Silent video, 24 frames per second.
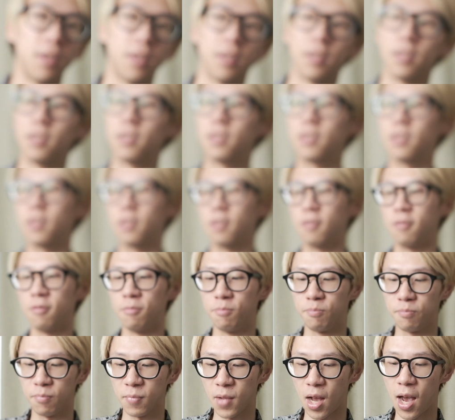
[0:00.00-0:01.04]
So
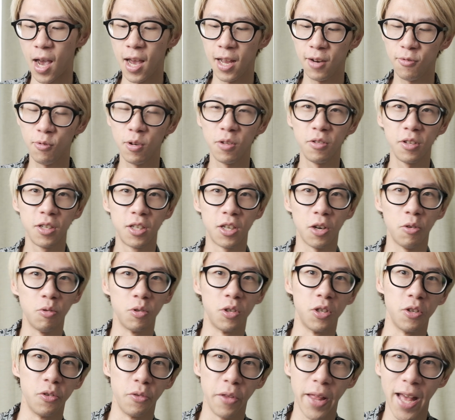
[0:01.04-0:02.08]
I really don't
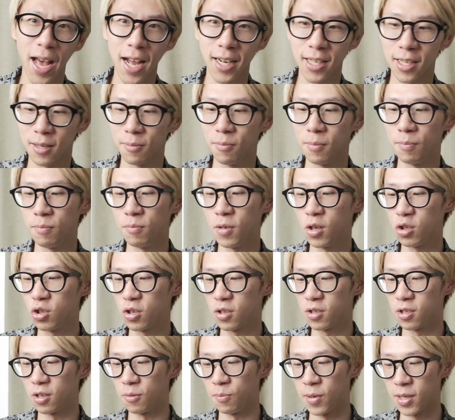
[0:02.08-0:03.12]
do that much,
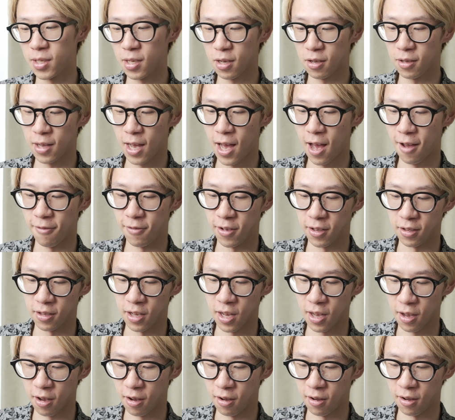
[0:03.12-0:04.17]
so basically have it
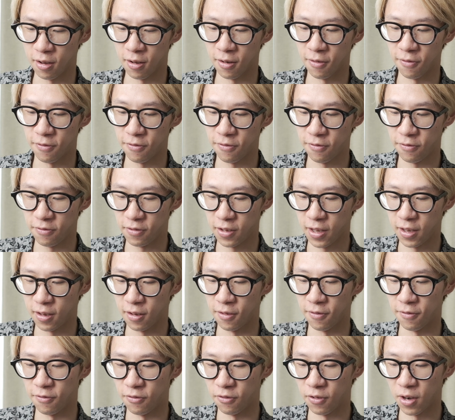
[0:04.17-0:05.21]
like in
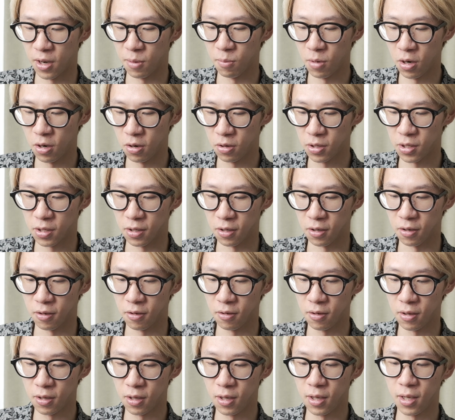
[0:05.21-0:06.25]
a free mode. So
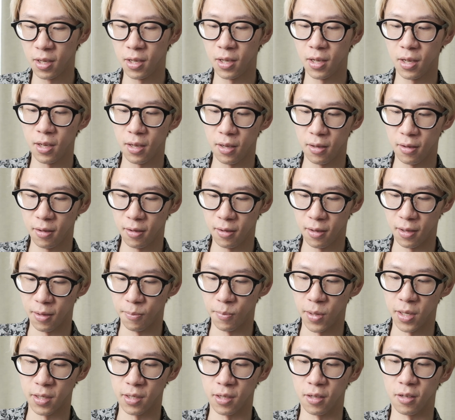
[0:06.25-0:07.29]

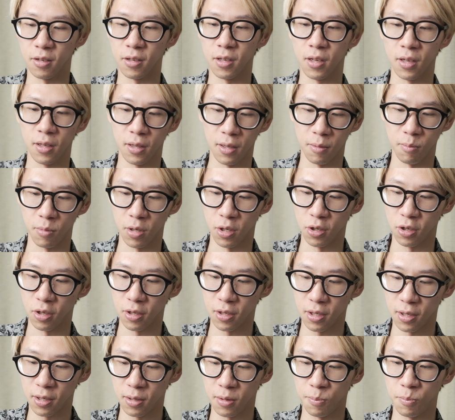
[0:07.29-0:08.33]
basically, let me
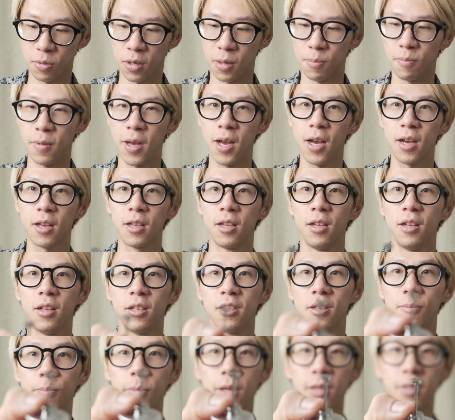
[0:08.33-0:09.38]
just put it back.
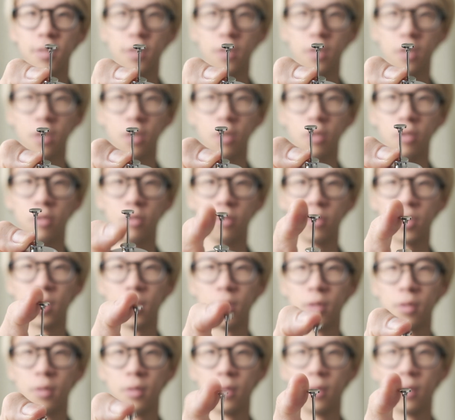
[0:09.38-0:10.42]
It basically goes
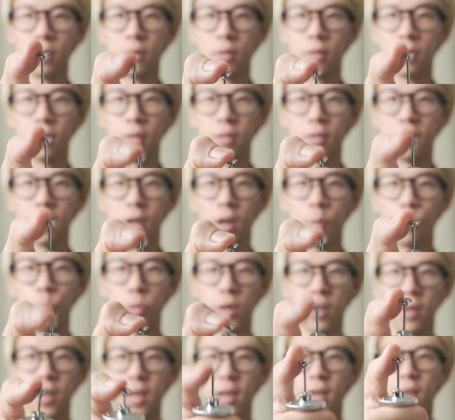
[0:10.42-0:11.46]
up
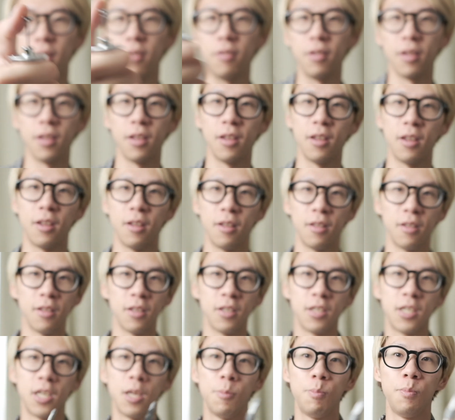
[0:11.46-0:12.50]
and down, and the
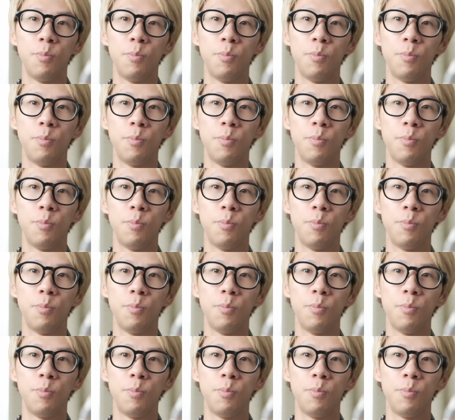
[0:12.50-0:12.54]
tip